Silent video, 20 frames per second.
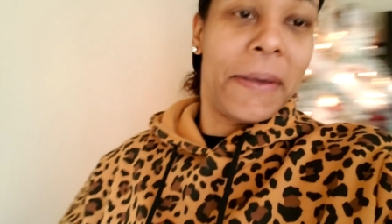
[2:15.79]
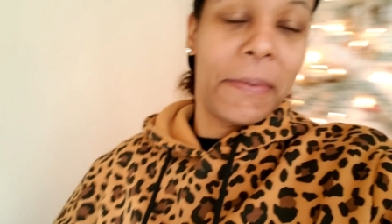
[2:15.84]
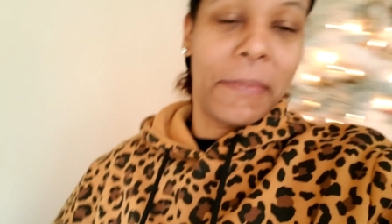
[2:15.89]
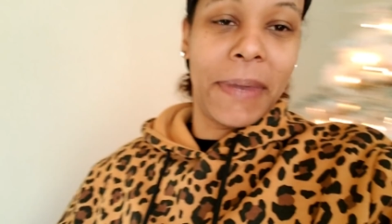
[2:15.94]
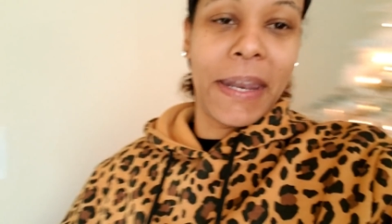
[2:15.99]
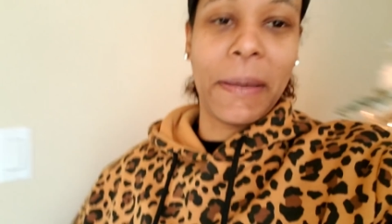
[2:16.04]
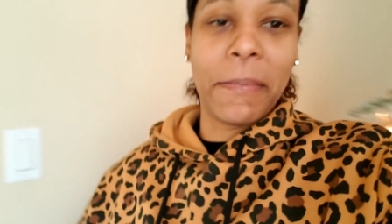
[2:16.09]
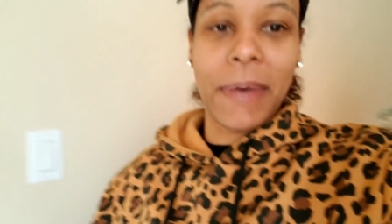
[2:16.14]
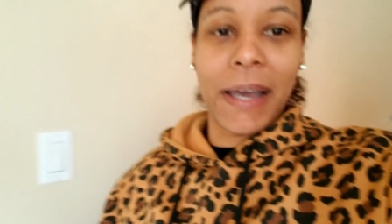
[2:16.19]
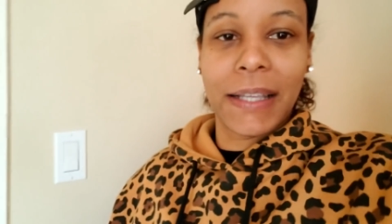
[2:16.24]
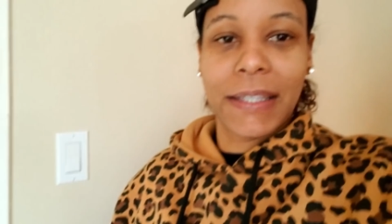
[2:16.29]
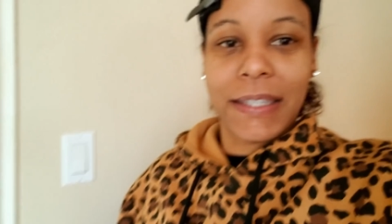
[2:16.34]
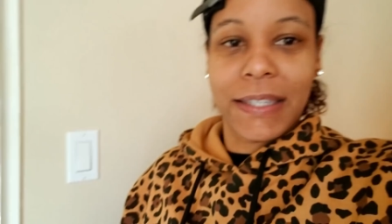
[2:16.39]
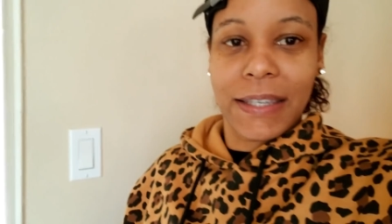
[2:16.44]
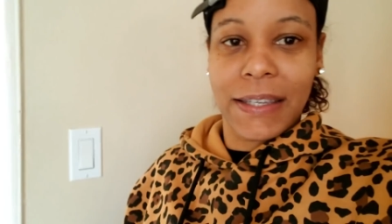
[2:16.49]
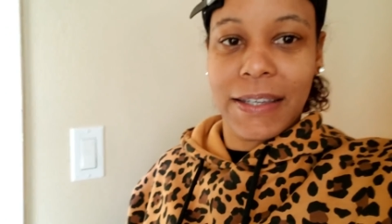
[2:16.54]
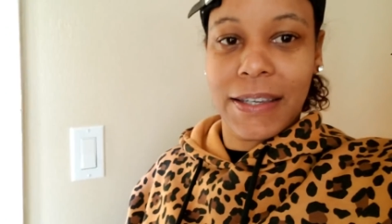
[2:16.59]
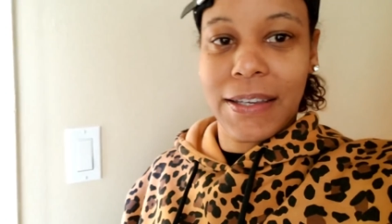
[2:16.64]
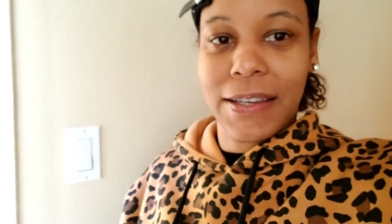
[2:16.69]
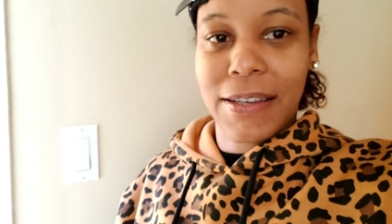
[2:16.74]
but I'm about
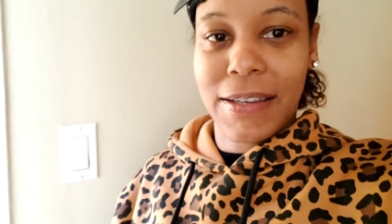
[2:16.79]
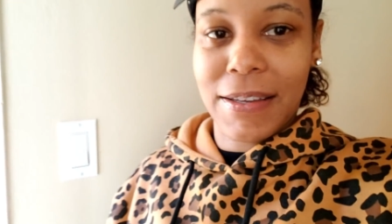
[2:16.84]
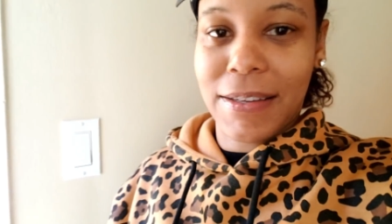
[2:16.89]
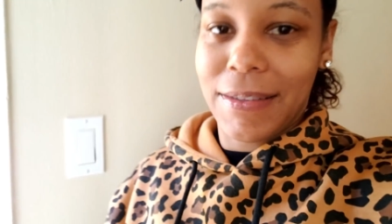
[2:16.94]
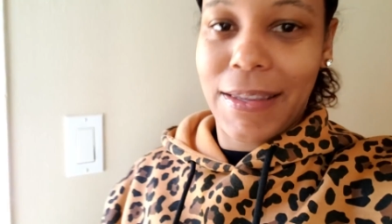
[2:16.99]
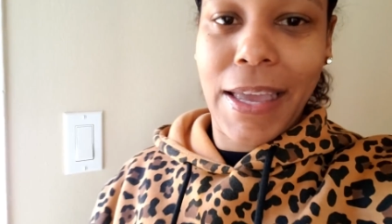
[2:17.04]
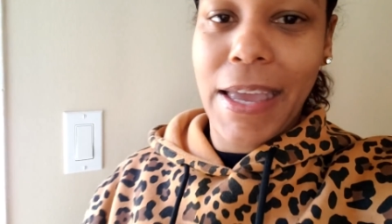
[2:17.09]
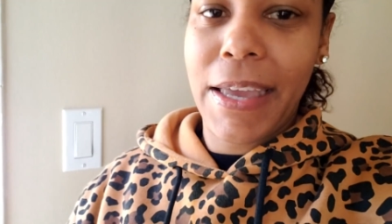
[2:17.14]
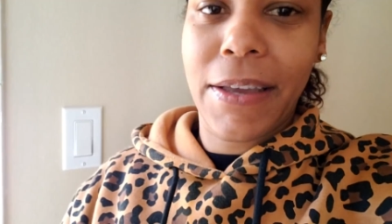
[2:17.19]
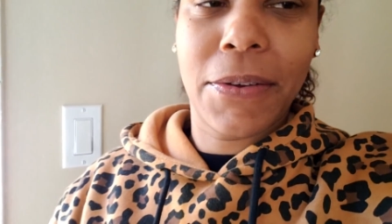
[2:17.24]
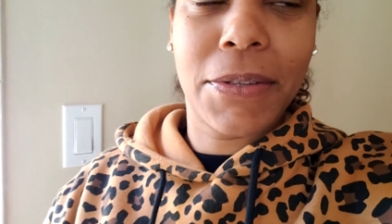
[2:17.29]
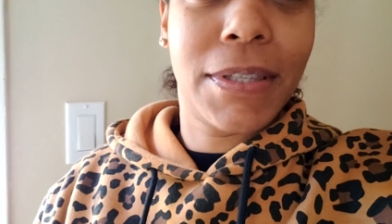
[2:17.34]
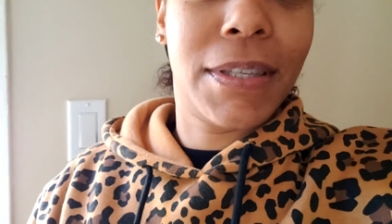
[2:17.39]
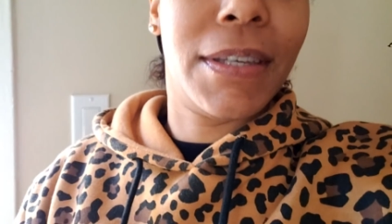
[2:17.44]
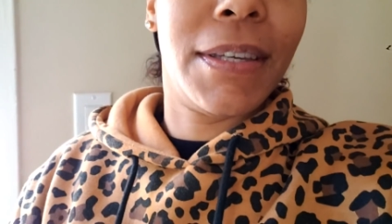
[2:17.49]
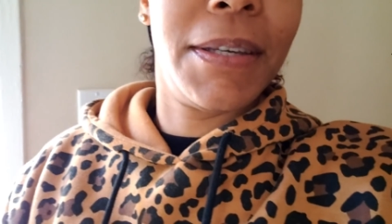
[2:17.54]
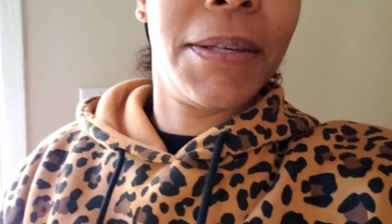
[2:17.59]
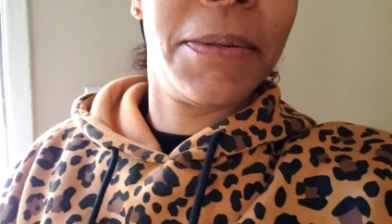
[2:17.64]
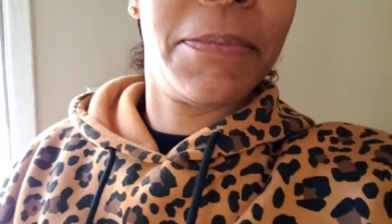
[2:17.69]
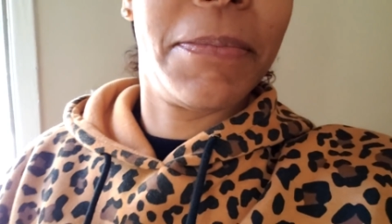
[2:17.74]
to. Uh, they ain't gonna
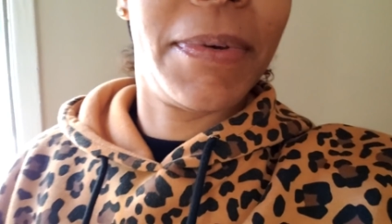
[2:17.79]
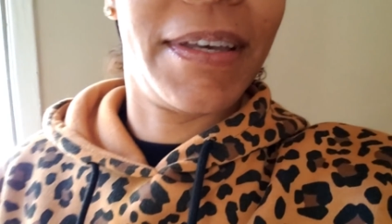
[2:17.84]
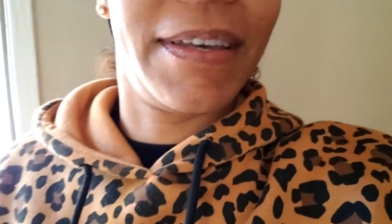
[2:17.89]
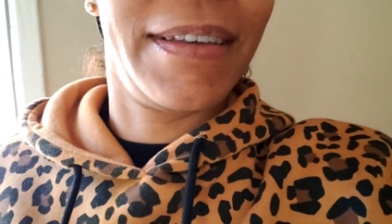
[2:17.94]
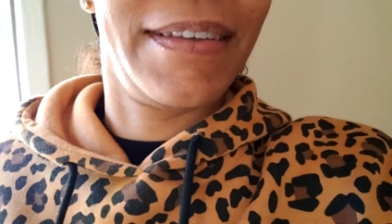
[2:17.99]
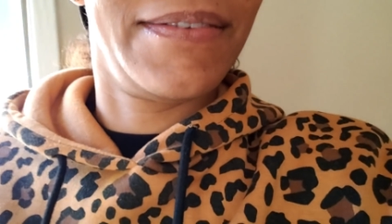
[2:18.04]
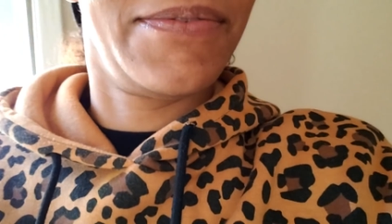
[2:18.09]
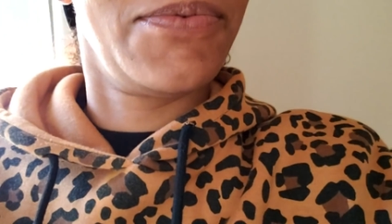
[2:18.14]
see it, but